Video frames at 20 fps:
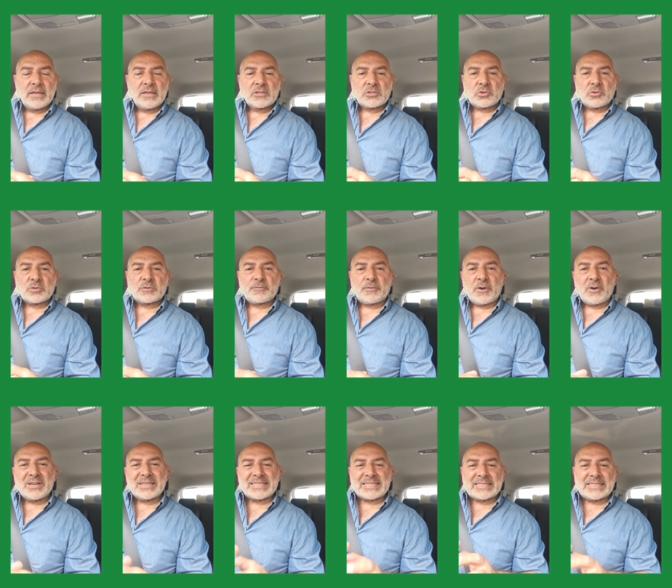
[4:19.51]
So as
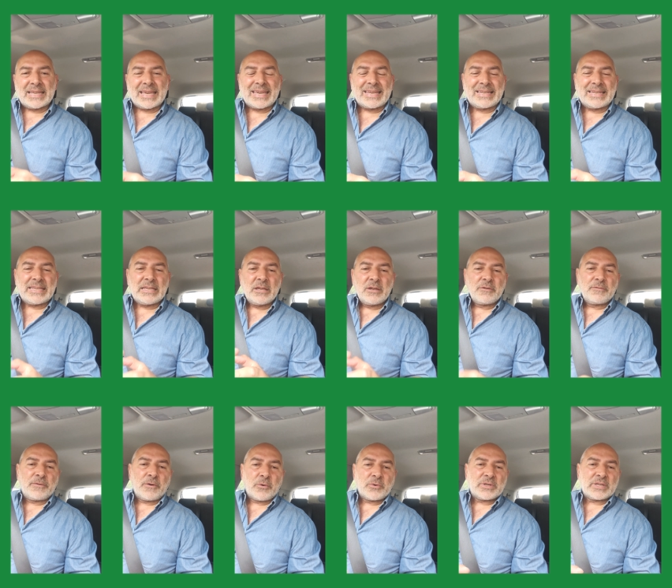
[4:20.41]
far as daily
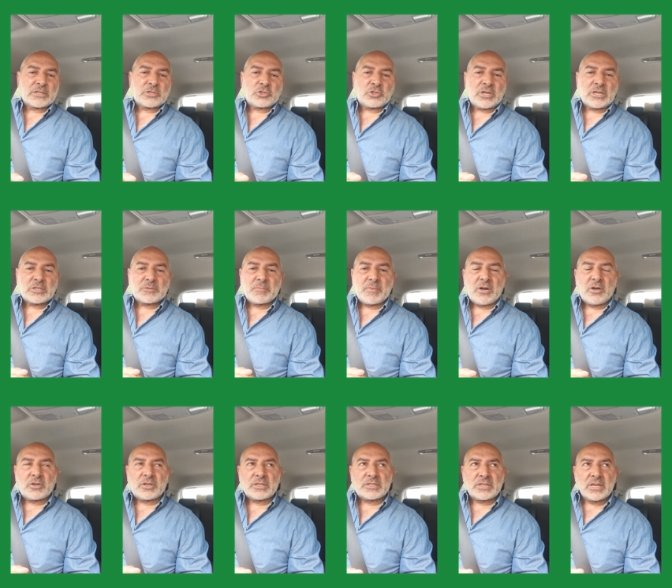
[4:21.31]
foreign exchange
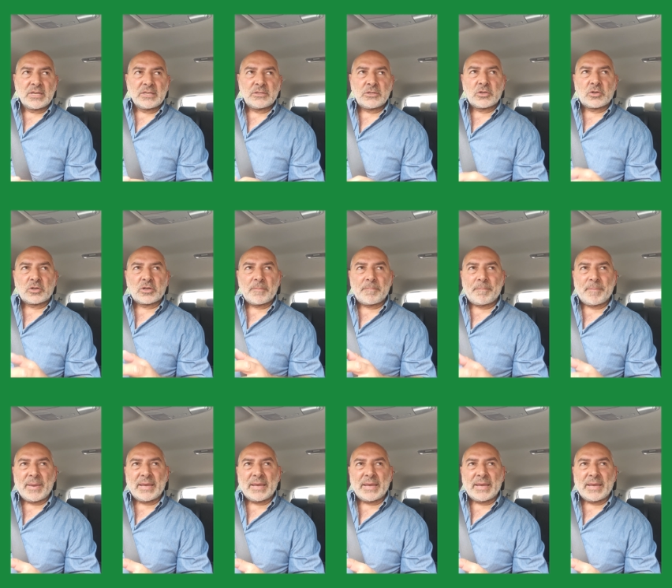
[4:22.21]
markets, you've got a